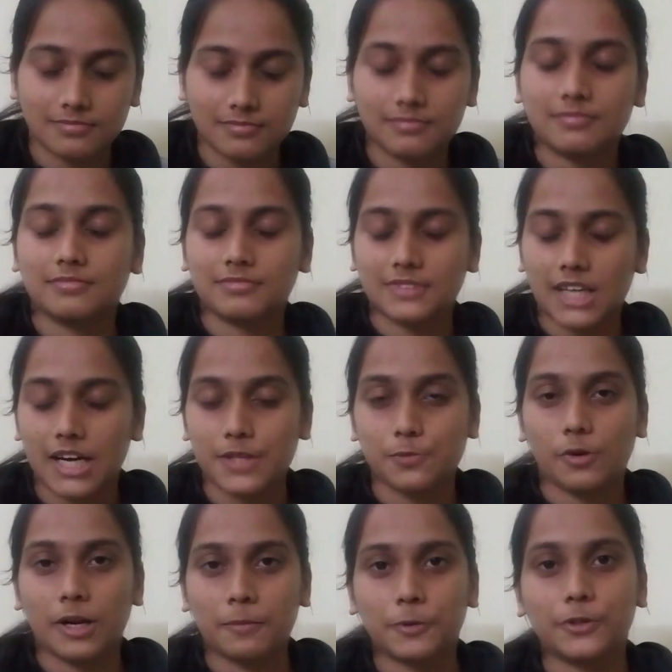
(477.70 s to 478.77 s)
That is what
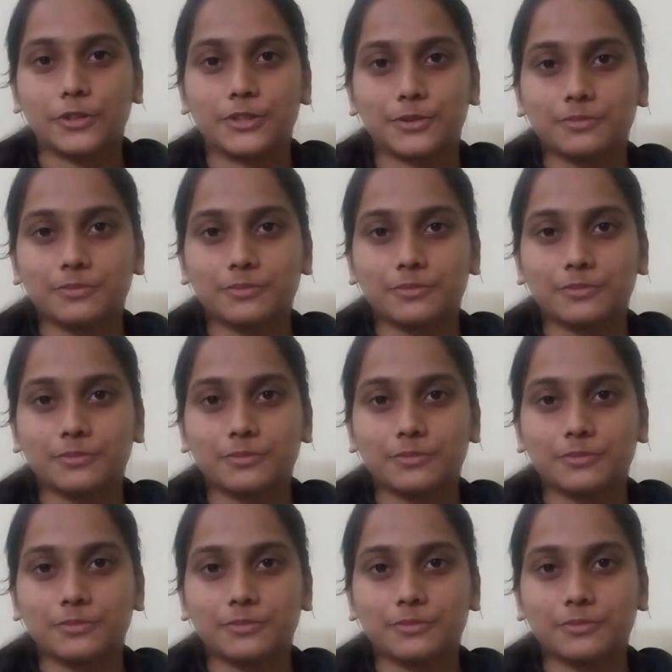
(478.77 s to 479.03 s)
I'm going to do.